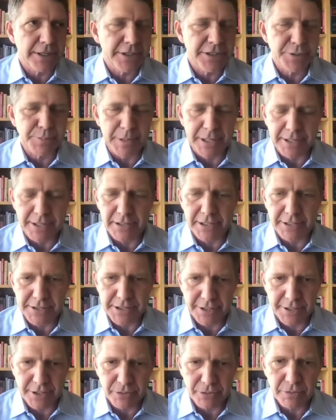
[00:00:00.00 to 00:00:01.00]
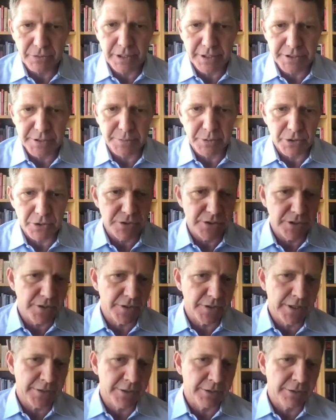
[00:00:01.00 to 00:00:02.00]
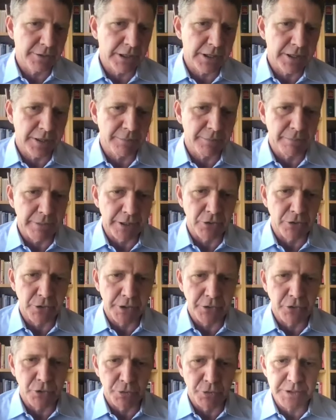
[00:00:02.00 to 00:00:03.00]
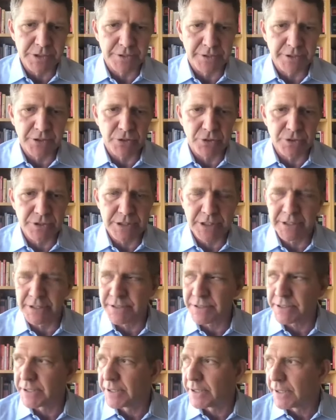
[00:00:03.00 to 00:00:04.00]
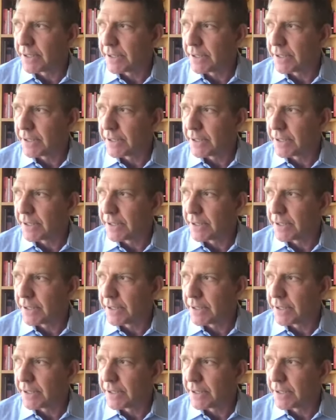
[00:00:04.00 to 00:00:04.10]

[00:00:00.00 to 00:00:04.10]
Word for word: Hispanic Latino as opposed to the other um, minority groups in the two states.